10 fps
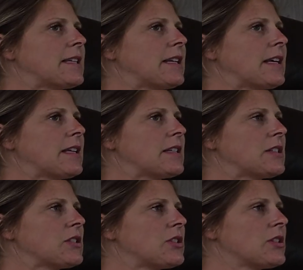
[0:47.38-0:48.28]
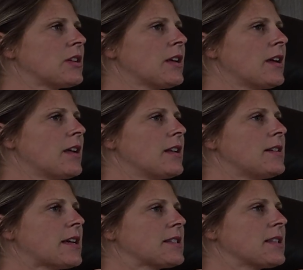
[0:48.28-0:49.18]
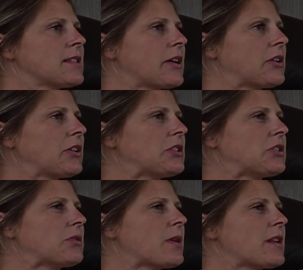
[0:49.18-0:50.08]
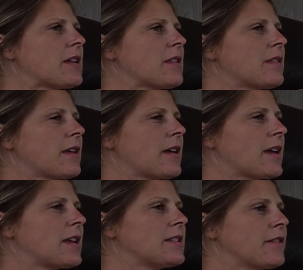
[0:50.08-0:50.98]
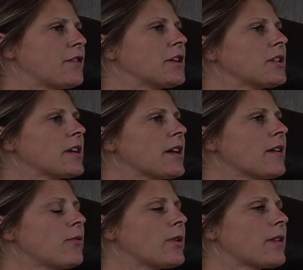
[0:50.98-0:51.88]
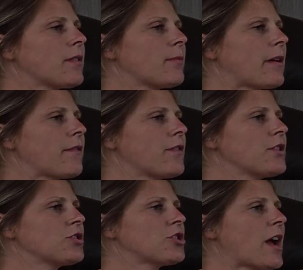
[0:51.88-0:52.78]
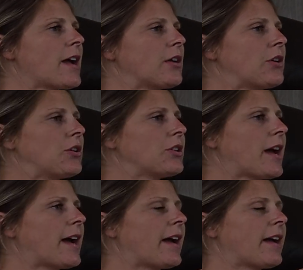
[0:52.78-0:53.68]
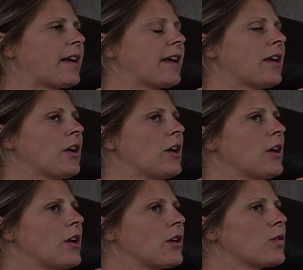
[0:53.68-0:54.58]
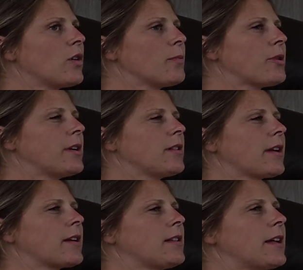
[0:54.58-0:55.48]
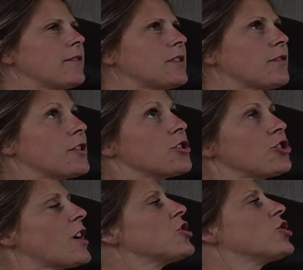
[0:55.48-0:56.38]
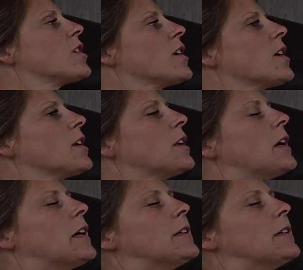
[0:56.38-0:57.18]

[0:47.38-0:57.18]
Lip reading: didn't necessarily do anything differently. With my first child, I incorporated like a lot of different stretching,